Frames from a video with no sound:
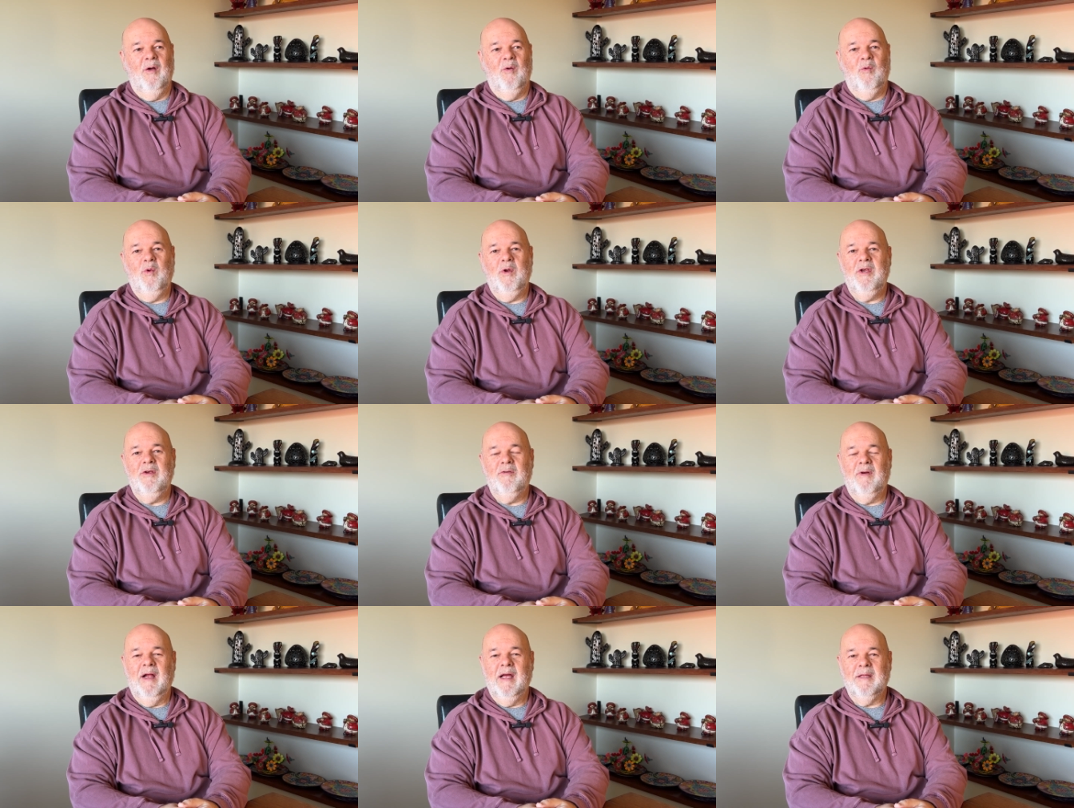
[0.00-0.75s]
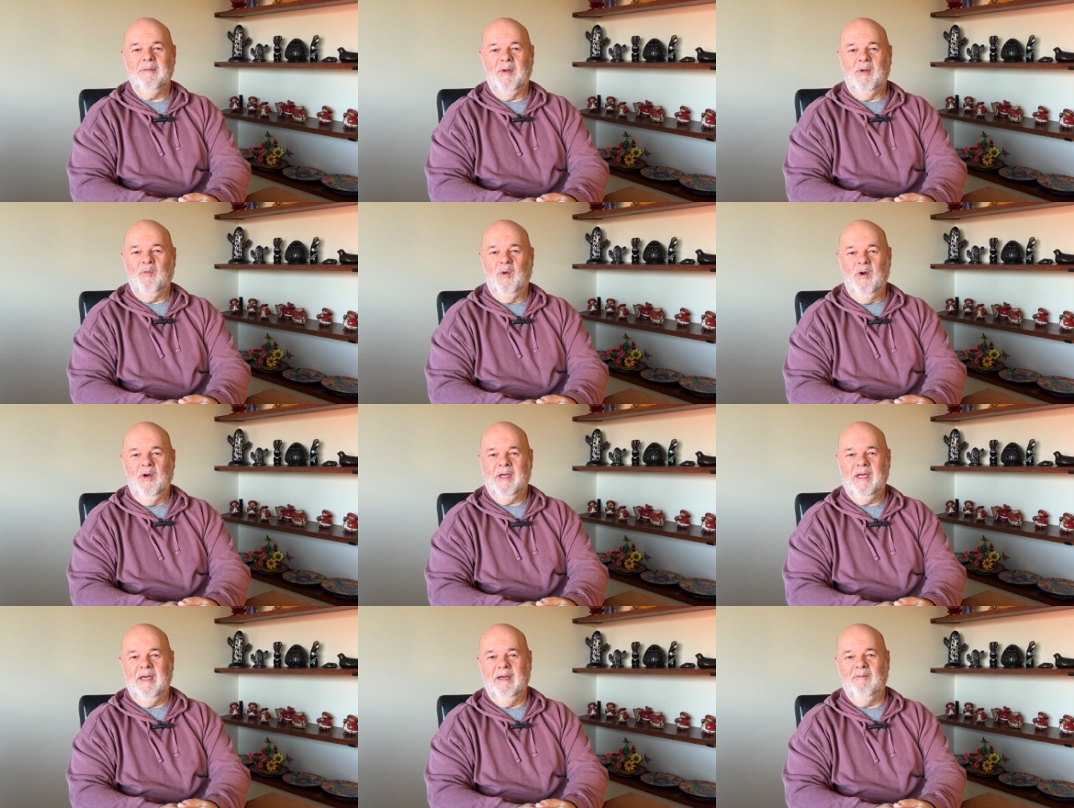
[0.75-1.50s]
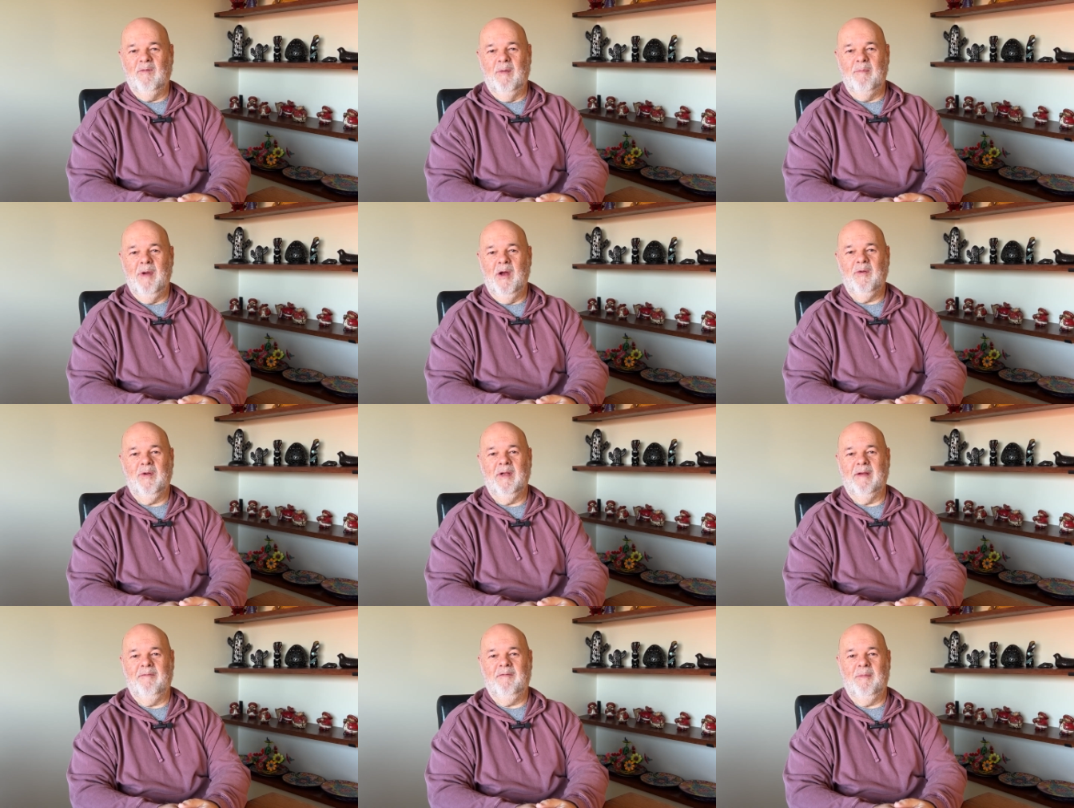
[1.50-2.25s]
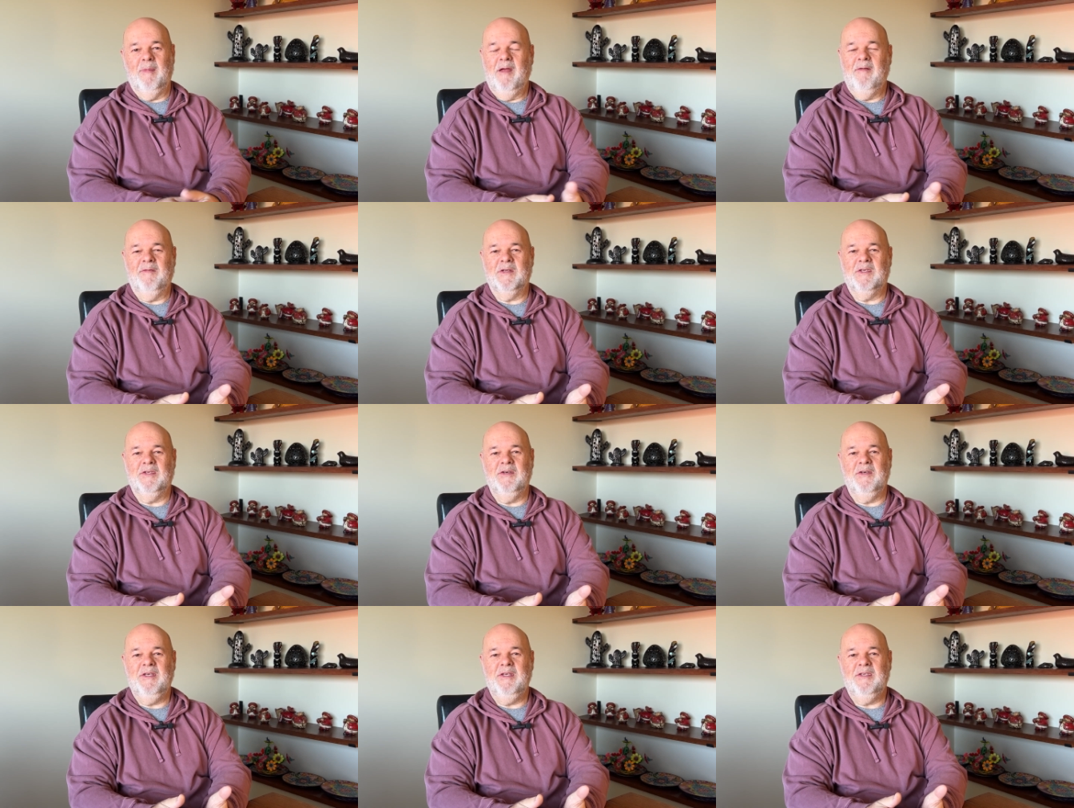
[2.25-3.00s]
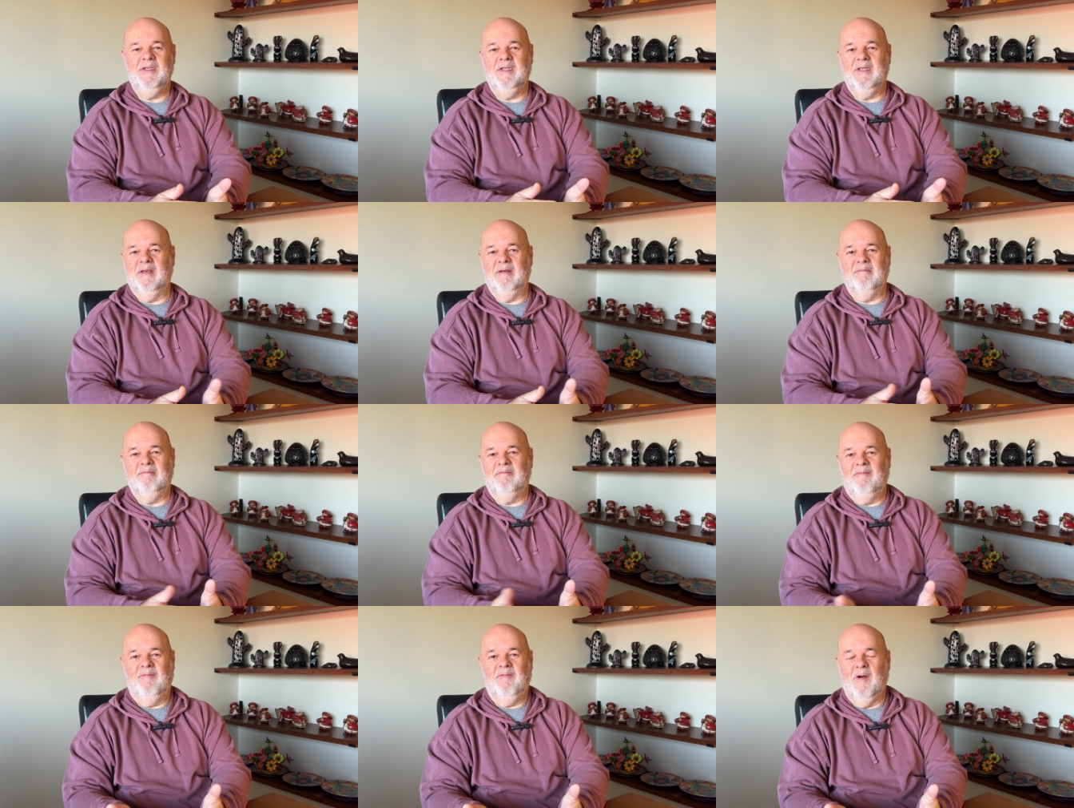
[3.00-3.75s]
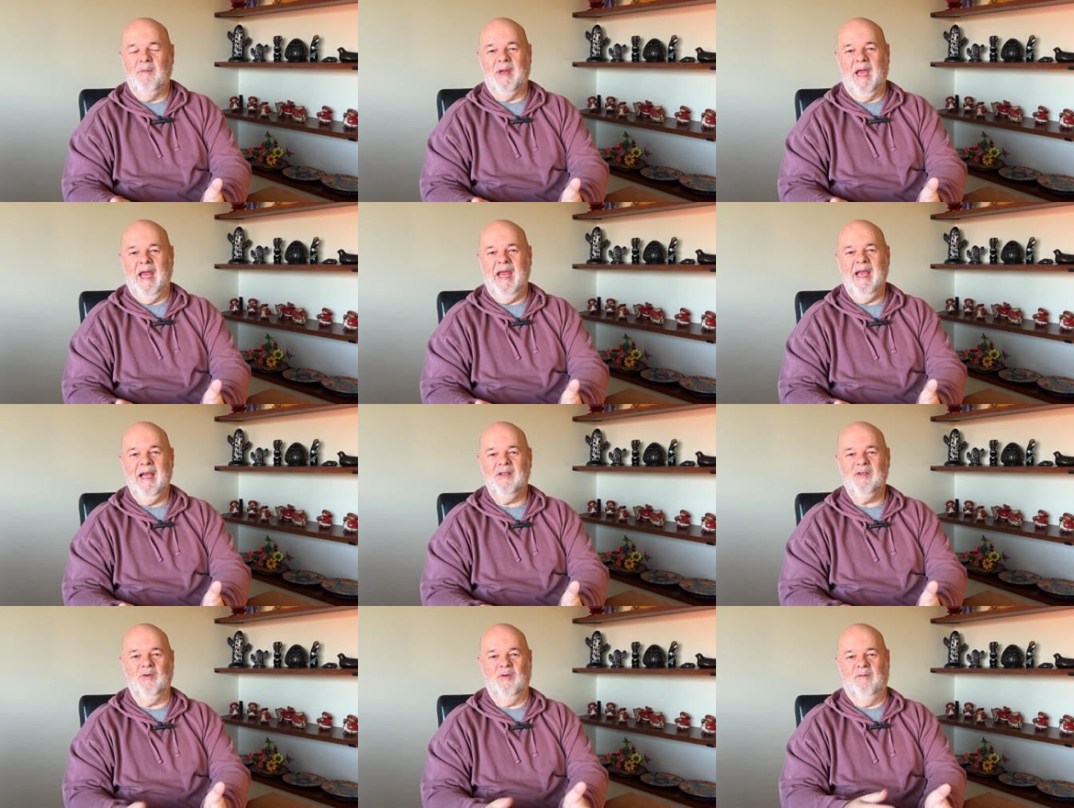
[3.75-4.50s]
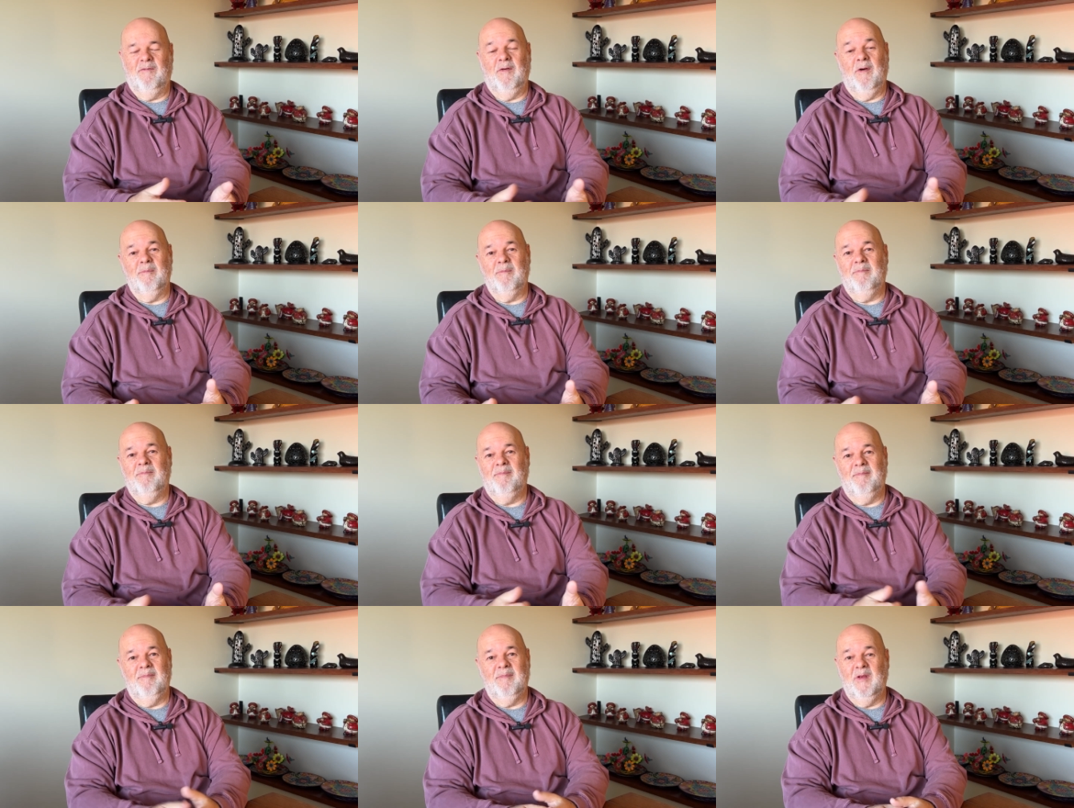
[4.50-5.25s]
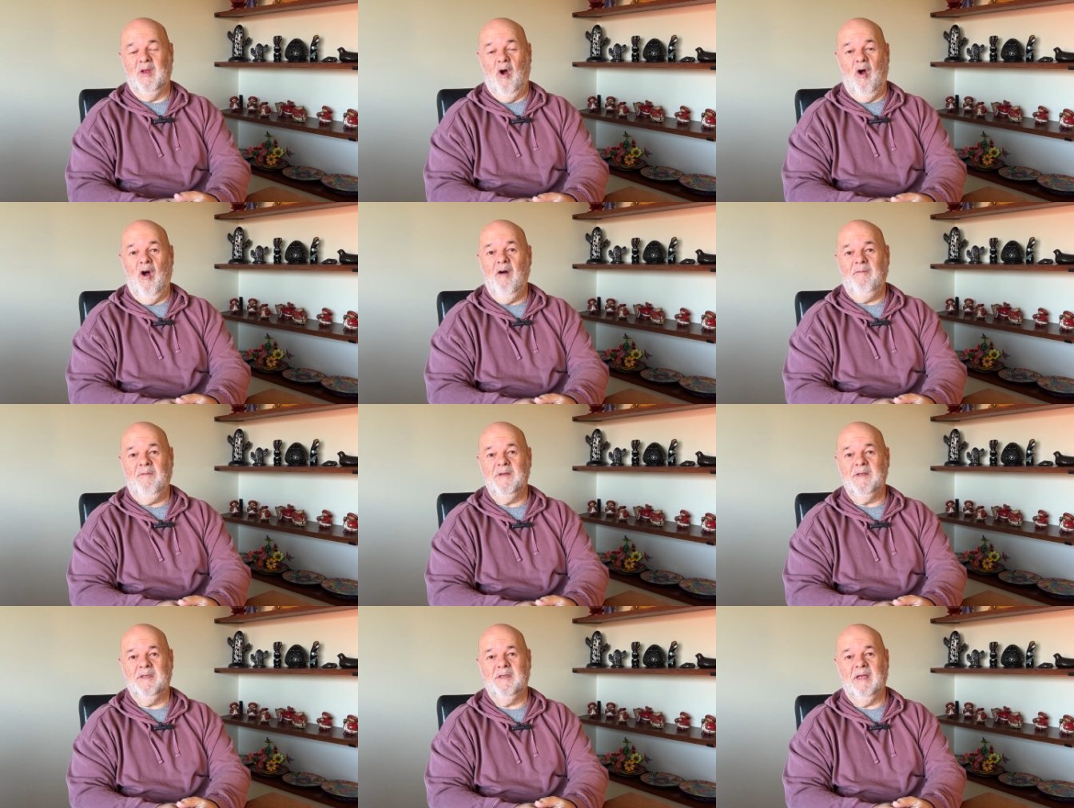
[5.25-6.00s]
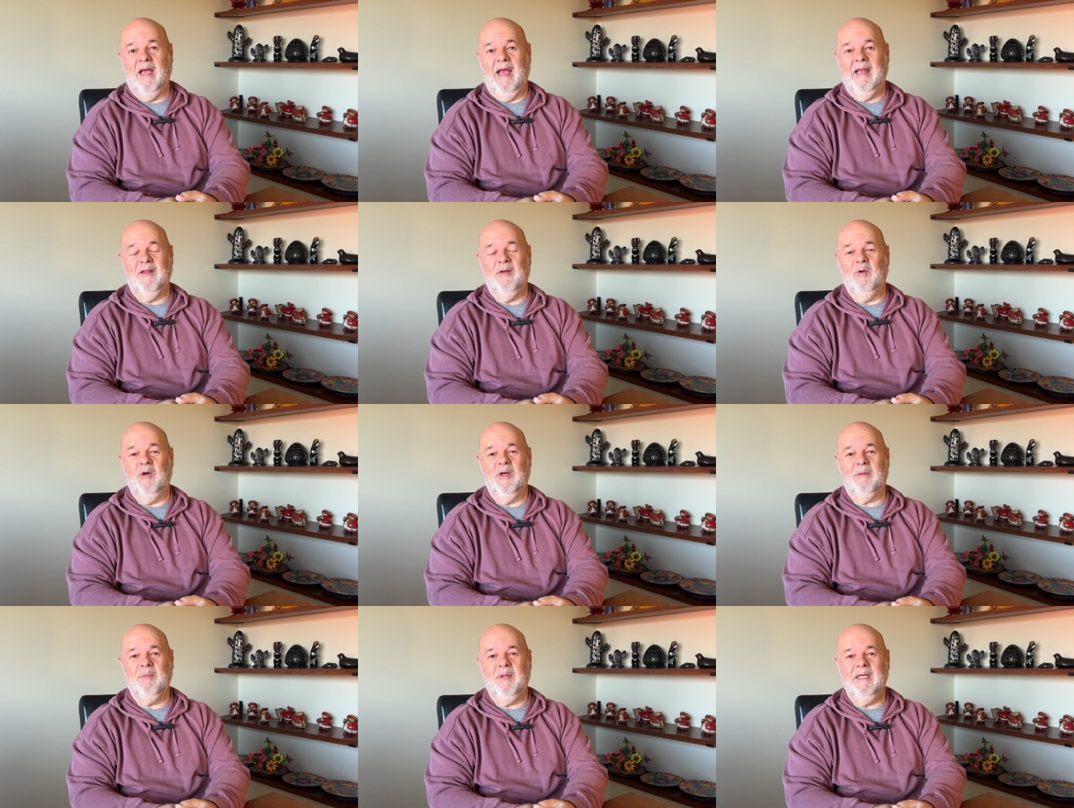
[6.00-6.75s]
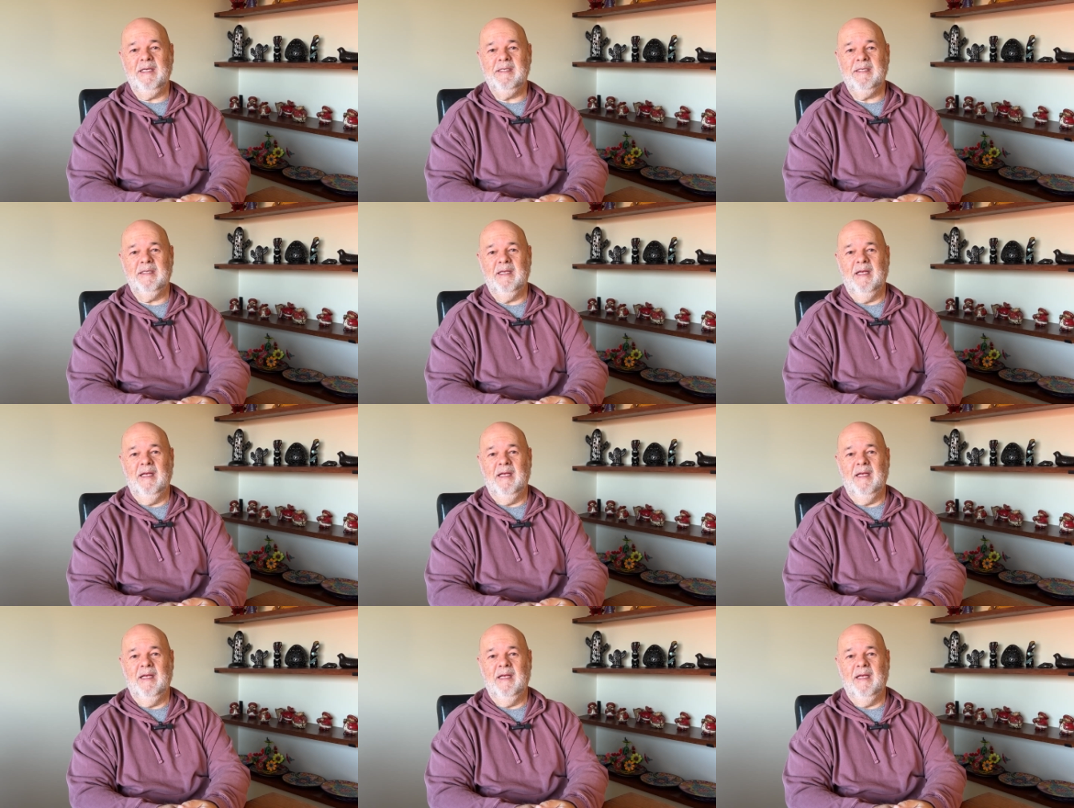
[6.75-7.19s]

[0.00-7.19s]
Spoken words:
Wouldn't you rather be working remotely from overseas than from your house or from your office at the workplace?